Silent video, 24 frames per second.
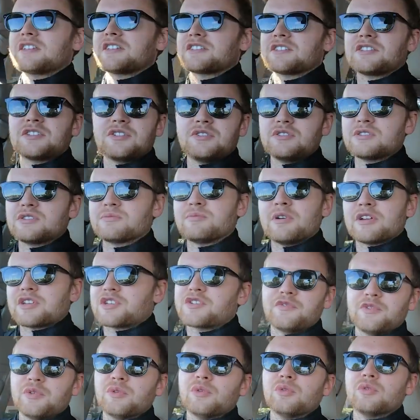doesn't use
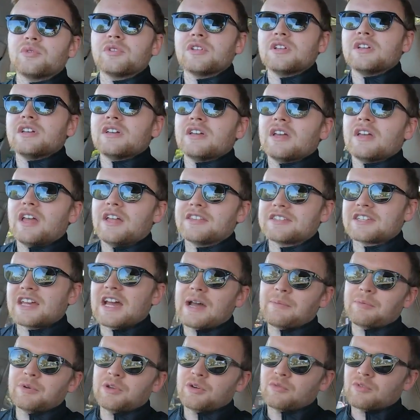much fuel. It's
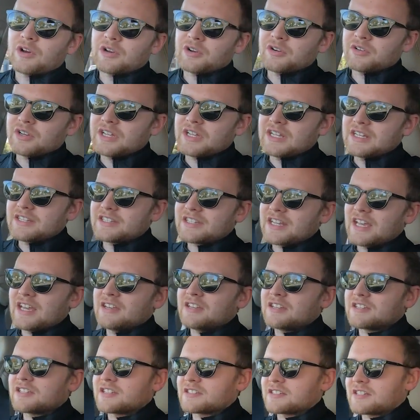happy to run on E10,
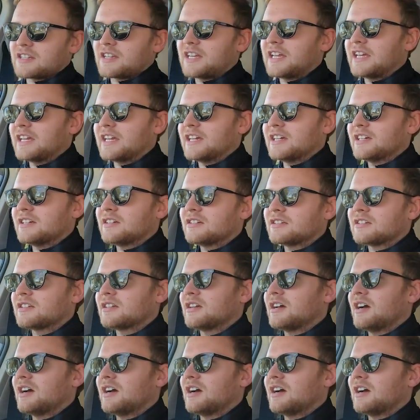it doesn't care.